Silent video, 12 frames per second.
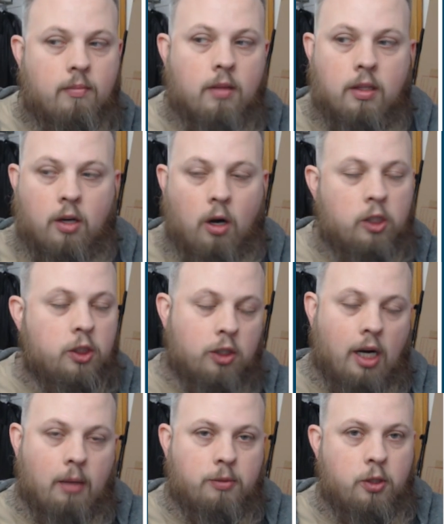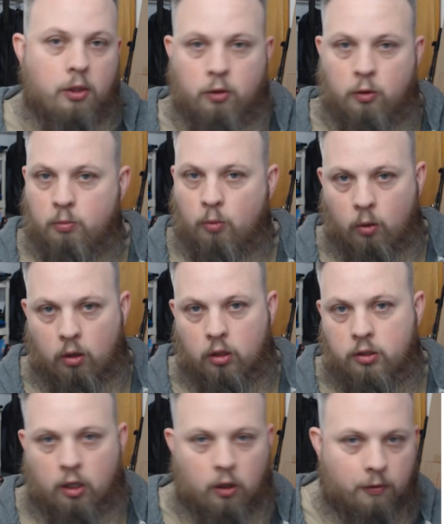the cards in your drop so you can do more
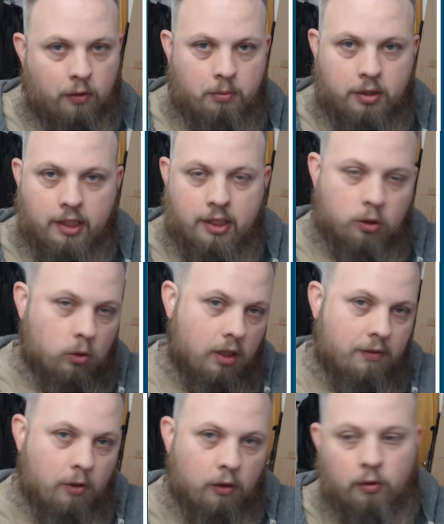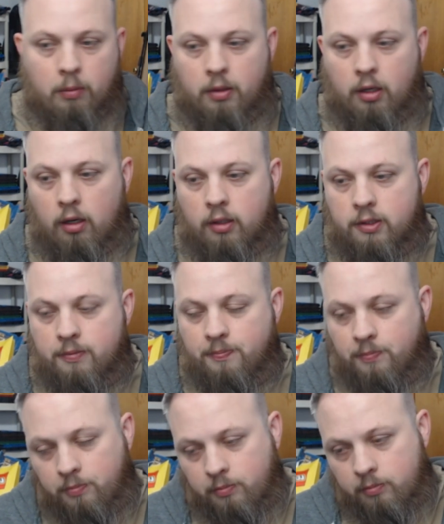Dark Overwhelm plays or even Overwhelm cards.
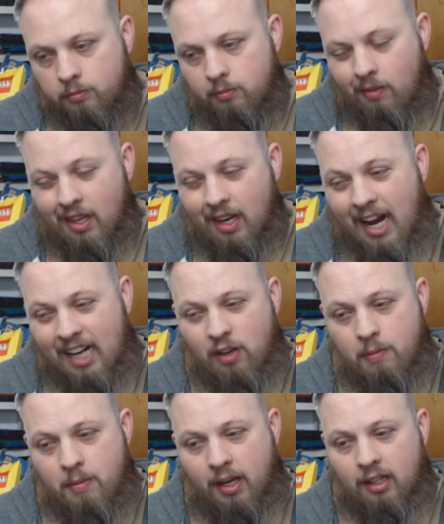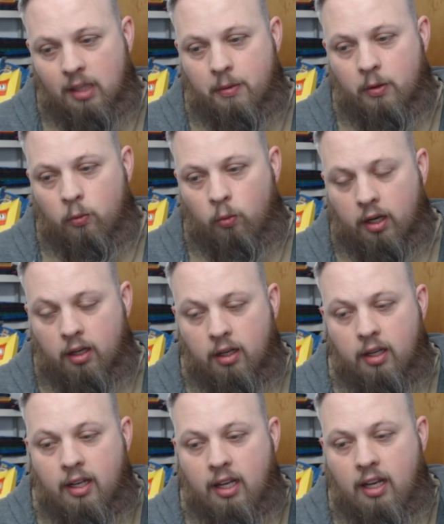Activate main, limit 1.
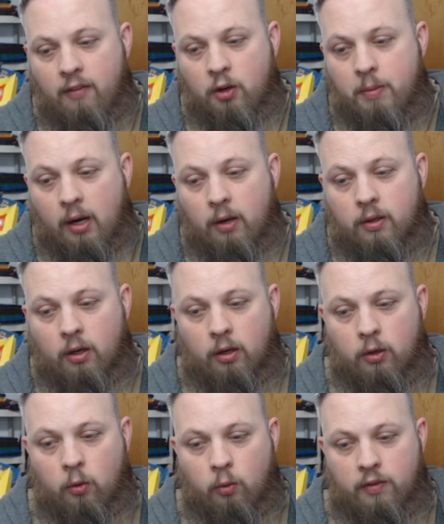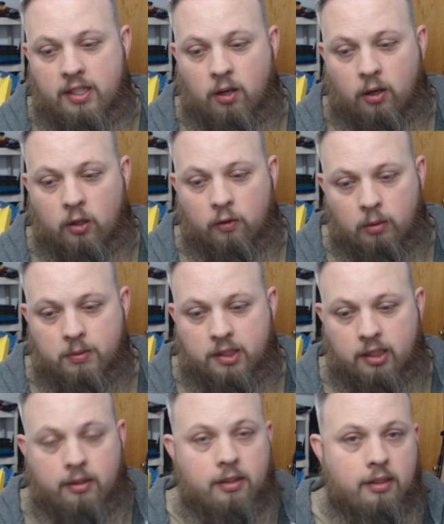If your battle card with a Dark Overwhelm
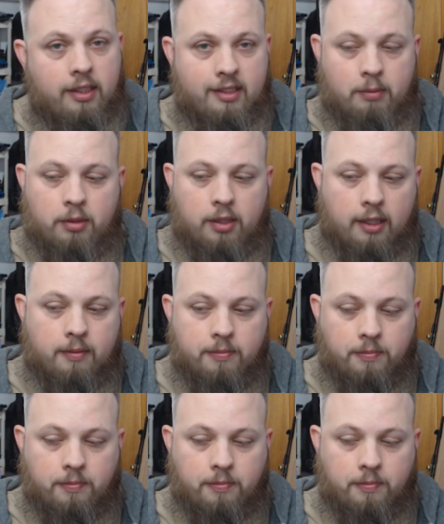skill is in play,